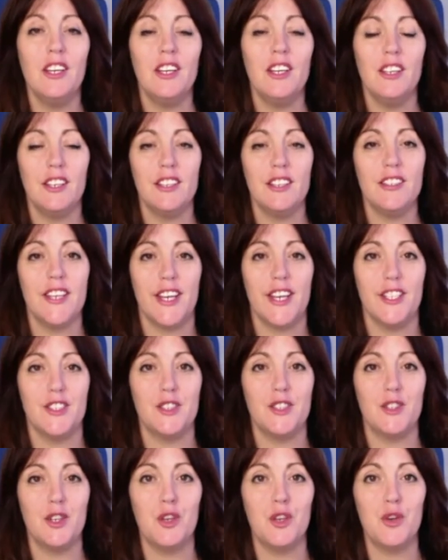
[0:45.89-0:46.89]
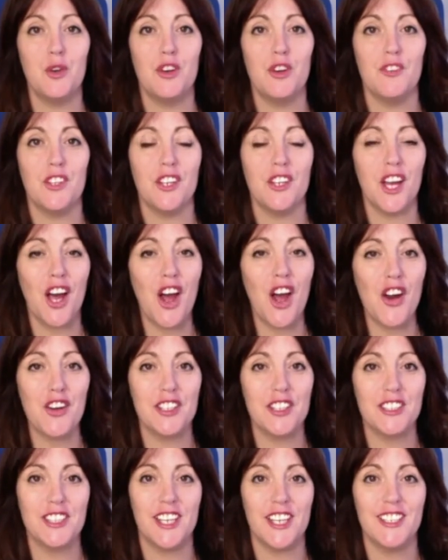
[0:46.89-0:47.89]
In day 2 of the
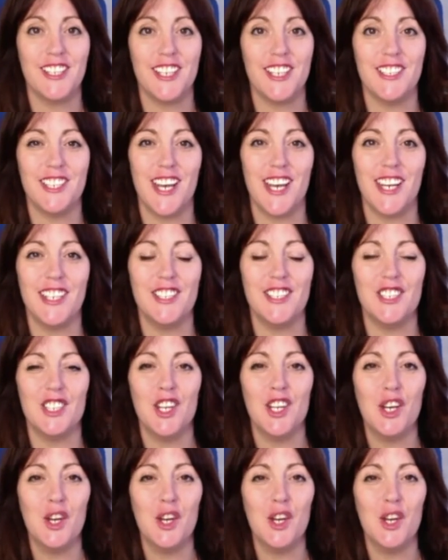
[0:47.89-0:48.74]
current 10-day challenge,